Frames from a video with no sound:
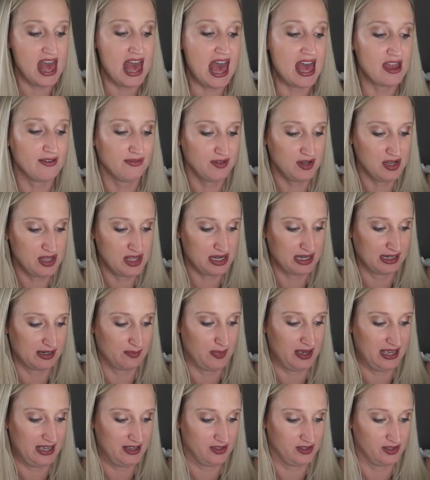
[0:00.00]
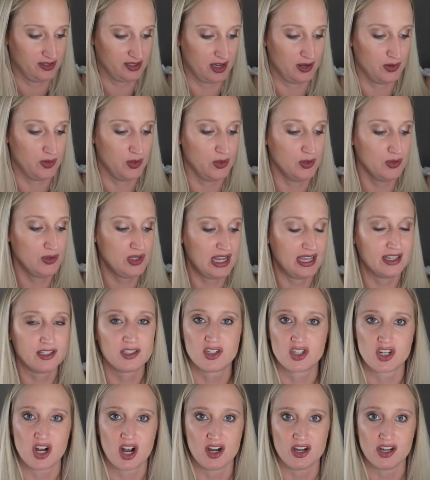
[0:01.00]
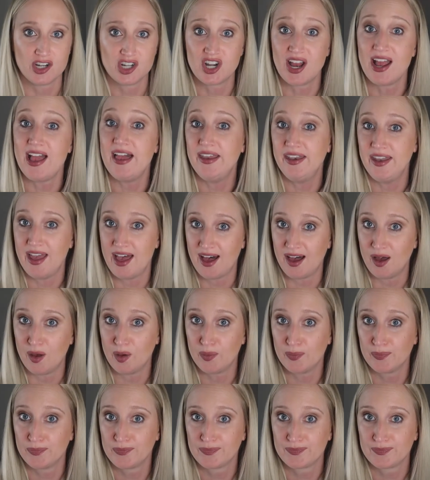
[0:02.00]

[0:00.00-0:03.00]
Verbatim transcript: Everything depends on who takes charge and how.